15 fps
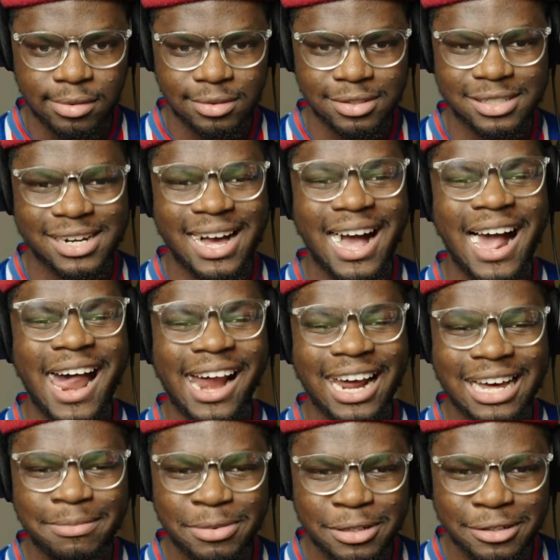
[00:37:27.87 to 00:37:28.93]
Wow,
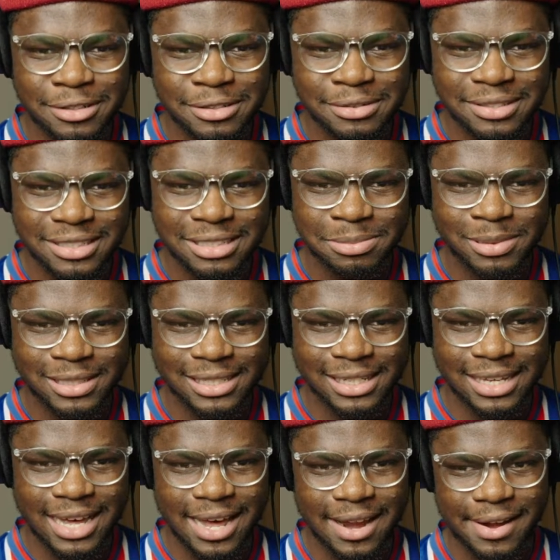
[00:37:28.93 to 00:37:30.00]
Rabiot losing the ball
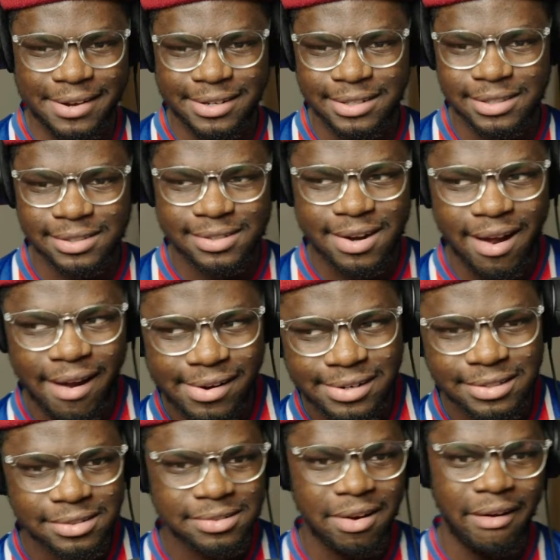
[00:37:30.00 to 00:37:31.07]
again. Feels like the
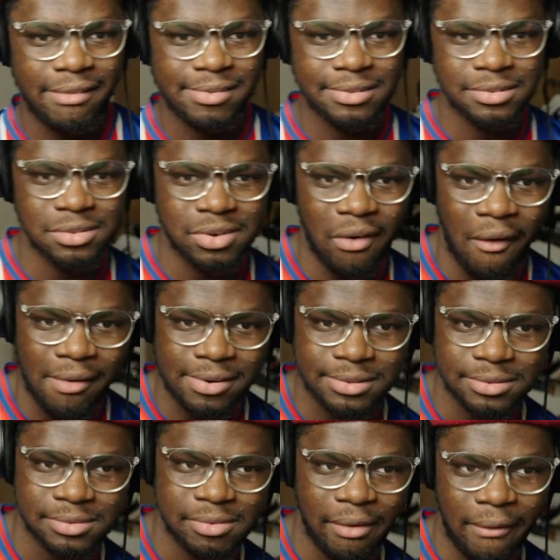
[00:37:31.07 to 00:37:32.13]
winter is not
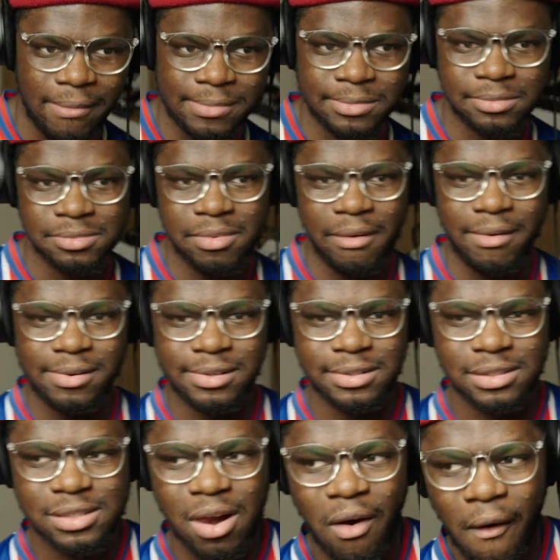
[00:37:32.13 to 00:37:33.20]
finished yet. Well,
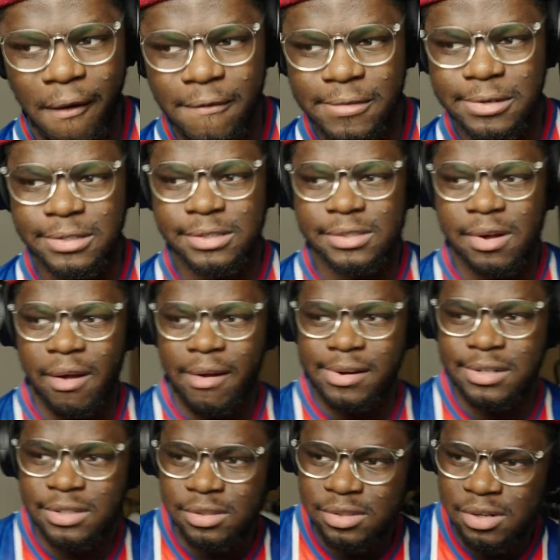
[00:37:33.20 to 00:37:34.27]
hopefully, by the time we come
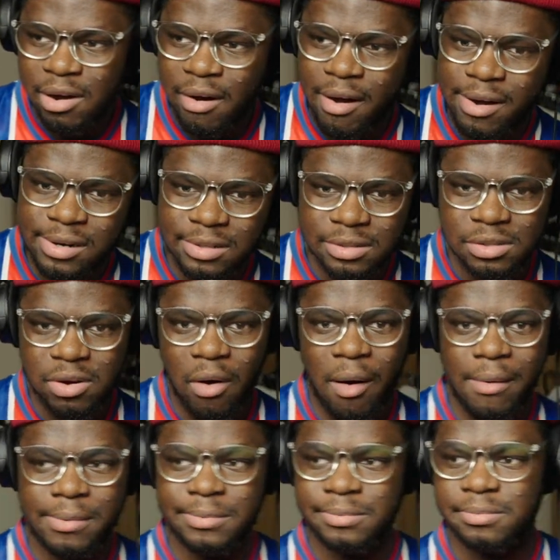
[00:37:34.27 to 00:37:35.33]
back from the
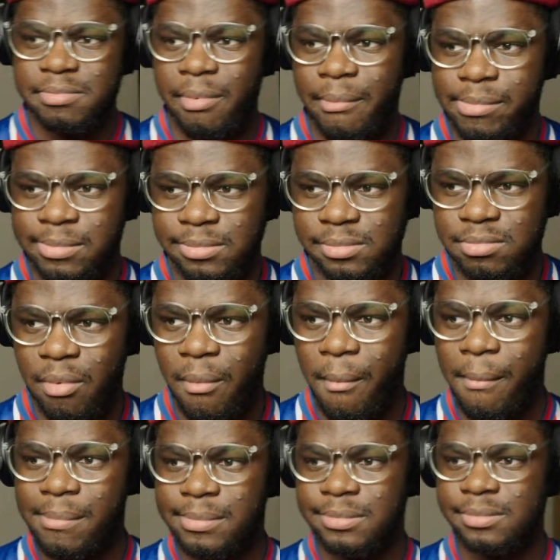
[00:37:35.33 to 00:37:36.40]
impending
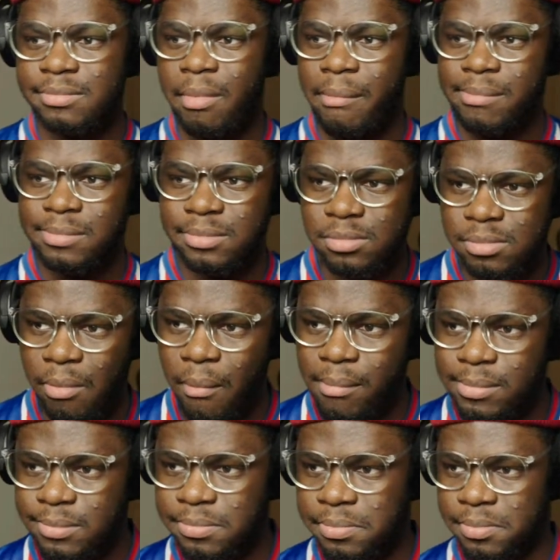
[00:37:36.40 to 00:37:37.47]
international break,
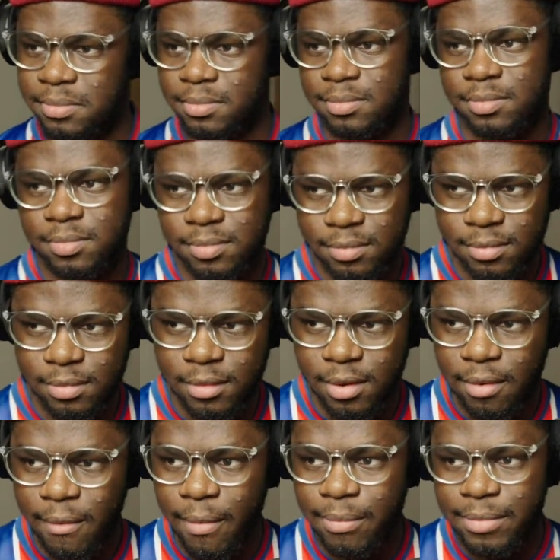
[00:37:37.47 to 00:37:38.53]
things will be a little bit
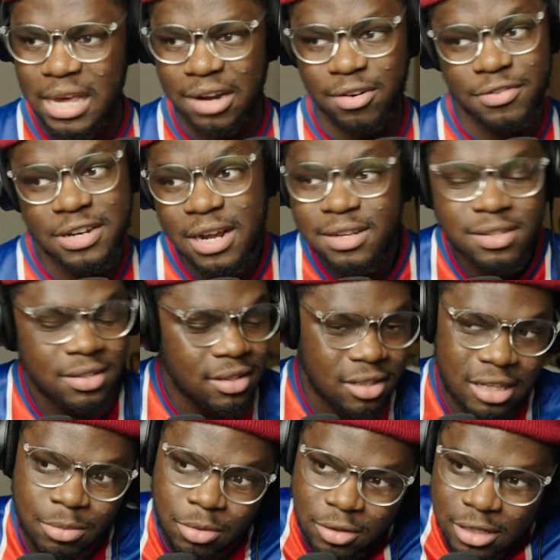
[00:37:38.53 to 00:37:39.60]
warmer. Yeah, Rafinha isn't in the
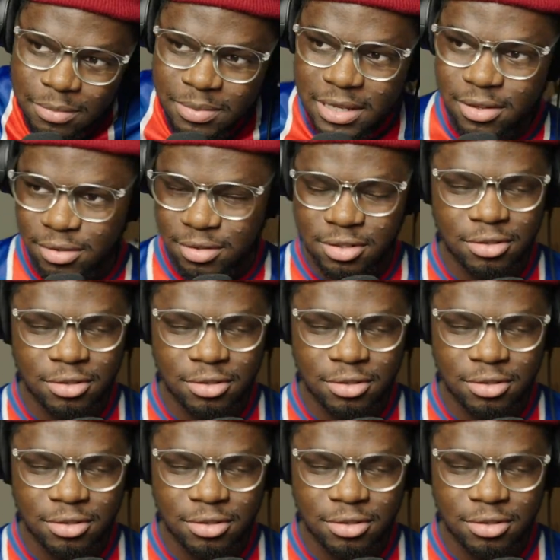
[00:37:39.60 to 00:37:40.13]
Club World Cup either.